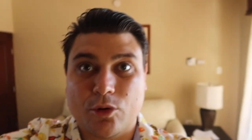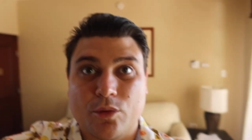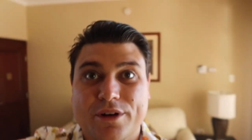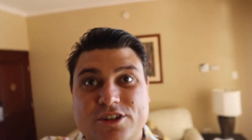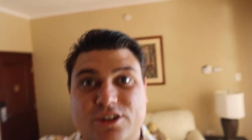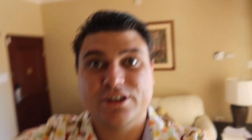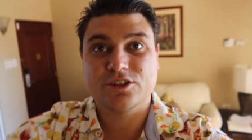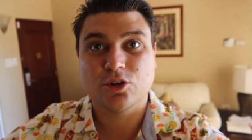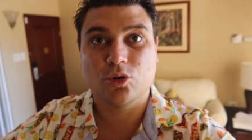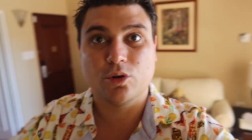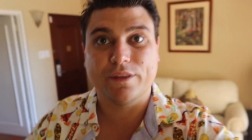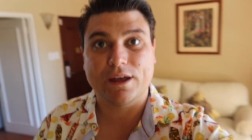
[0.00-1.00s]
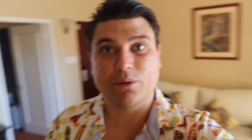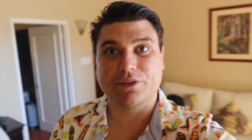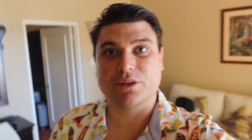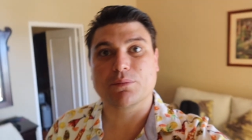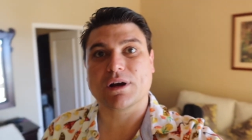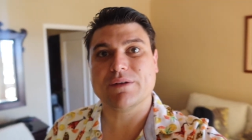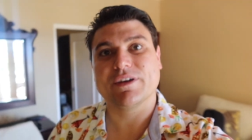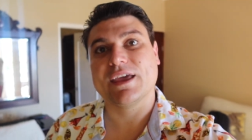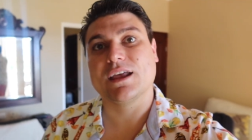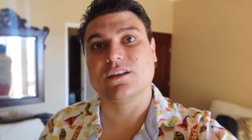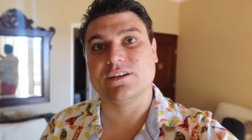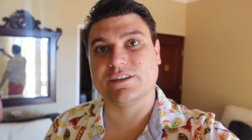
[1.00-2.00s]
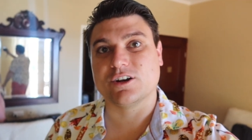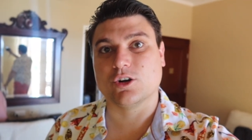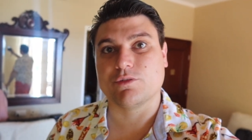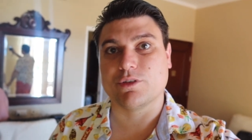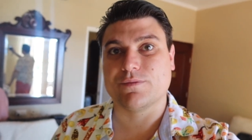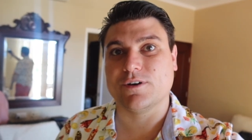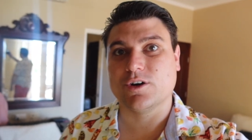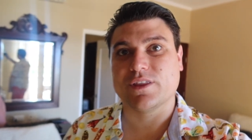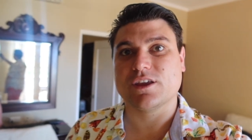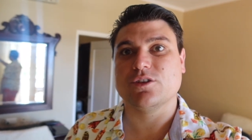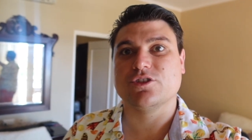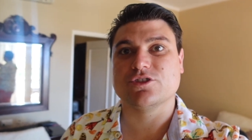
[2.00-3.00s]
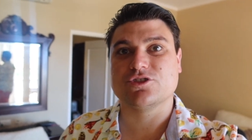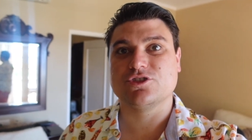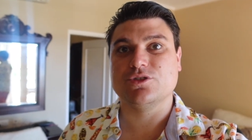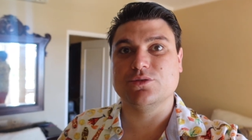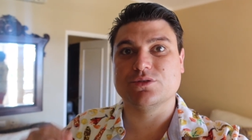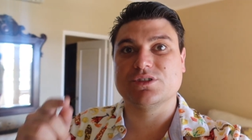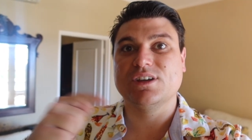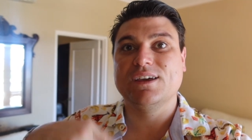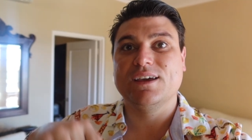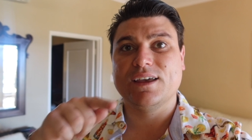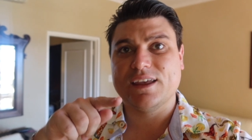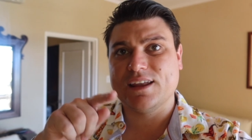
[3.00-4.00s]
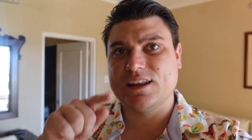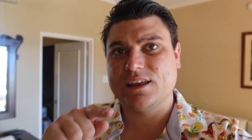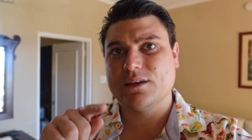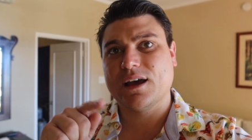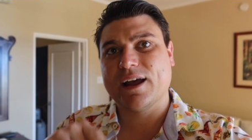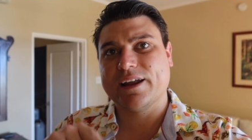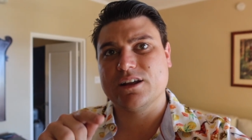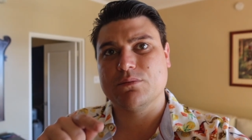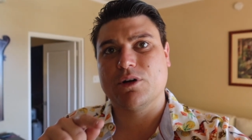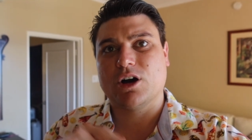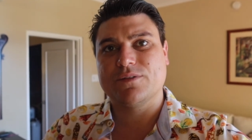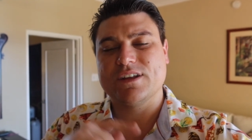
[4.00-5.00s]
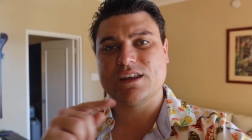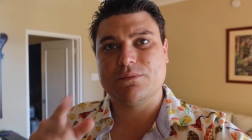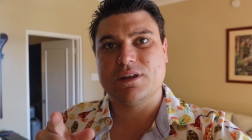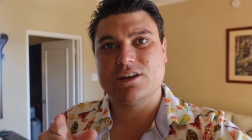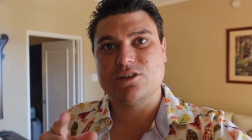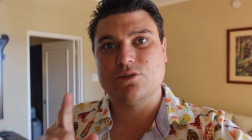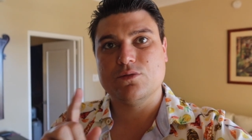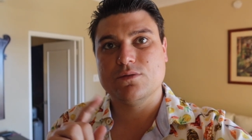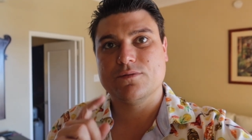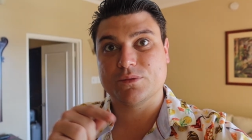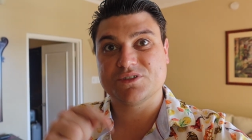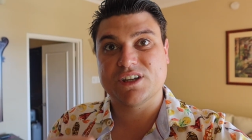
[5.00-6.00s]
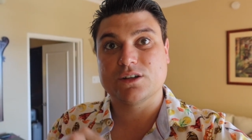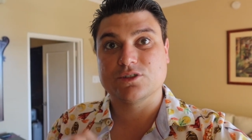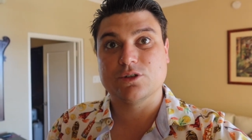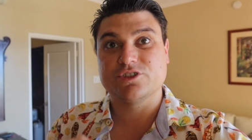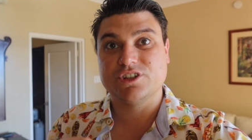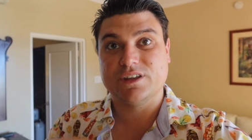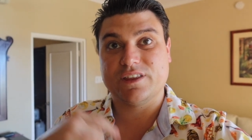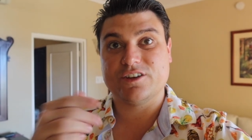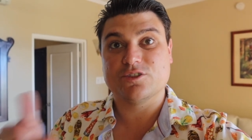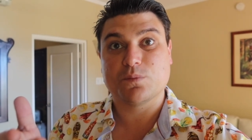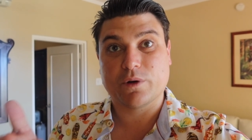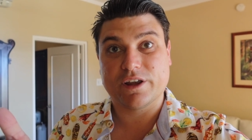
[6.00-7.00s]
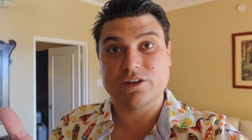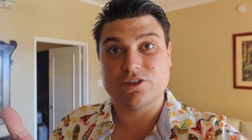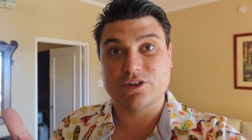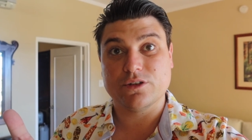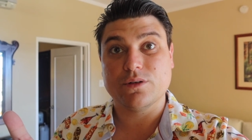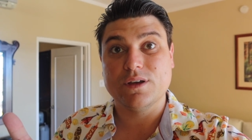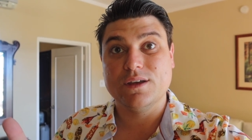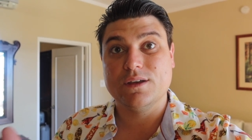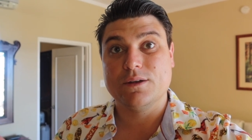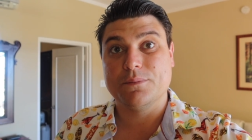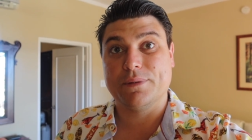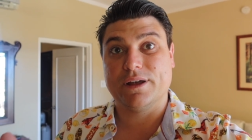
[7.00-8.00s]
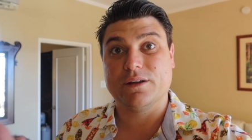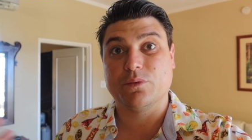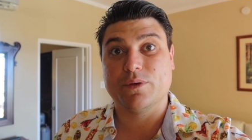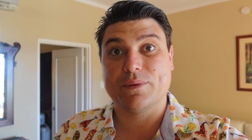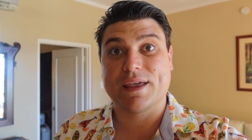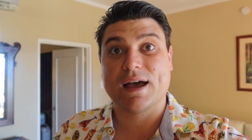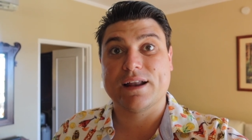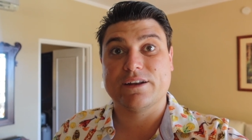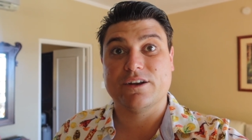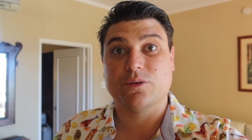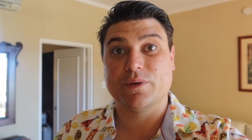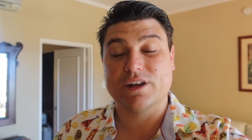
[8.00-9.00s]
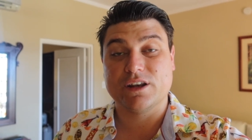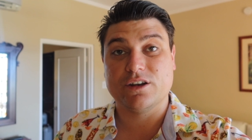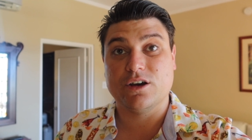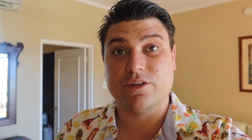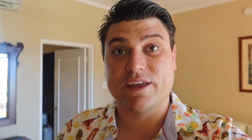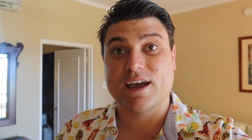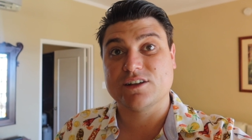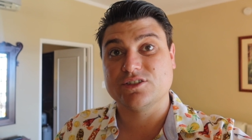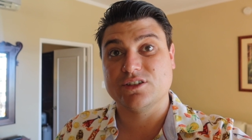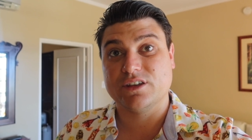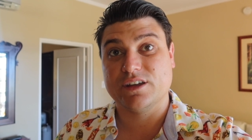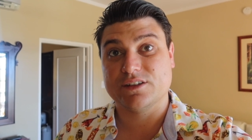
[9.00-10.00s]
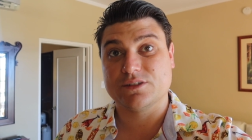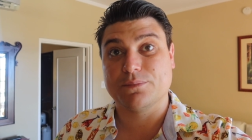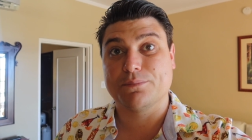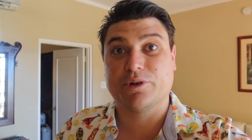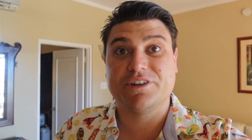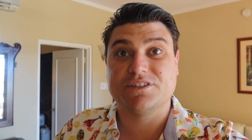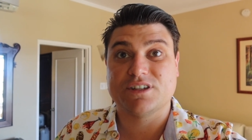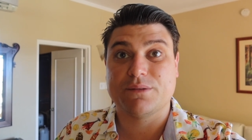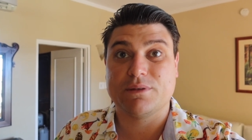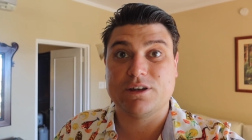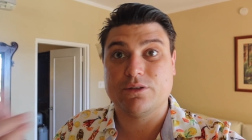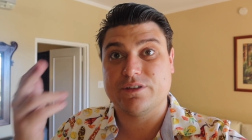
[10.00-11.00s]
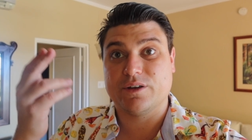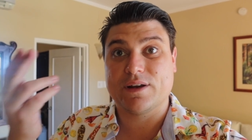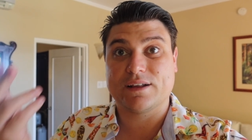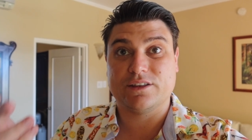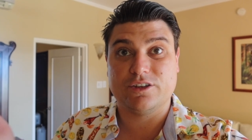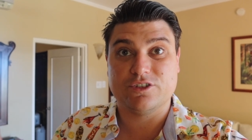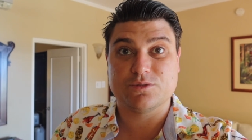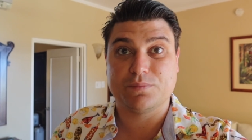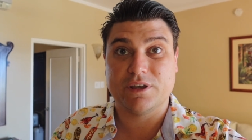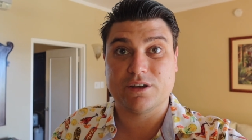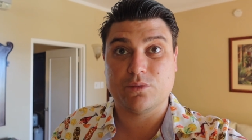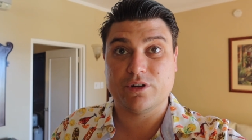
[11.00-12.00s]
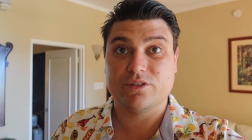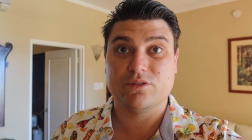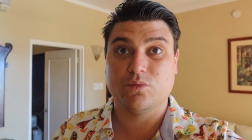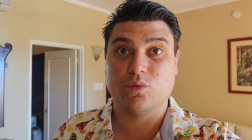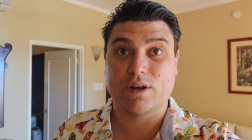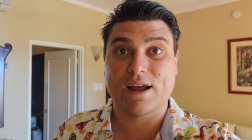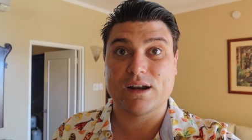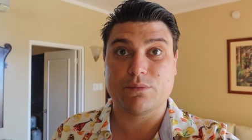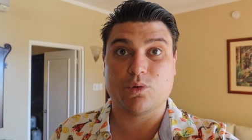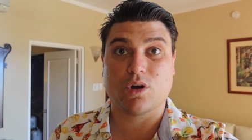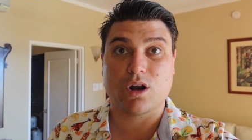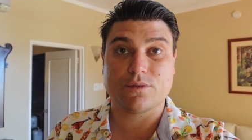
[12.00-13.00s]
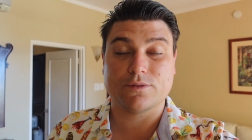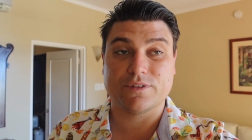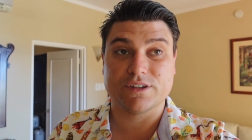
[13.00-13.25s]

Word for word: were originally told that with the private candlelit dinner over the phone that you just choose any item off any menu from Santos Ochi and they just bring it to you. But when we got here, we didn't know. They actually, it's a preset menu theoretically. You just pick what, what item you want off of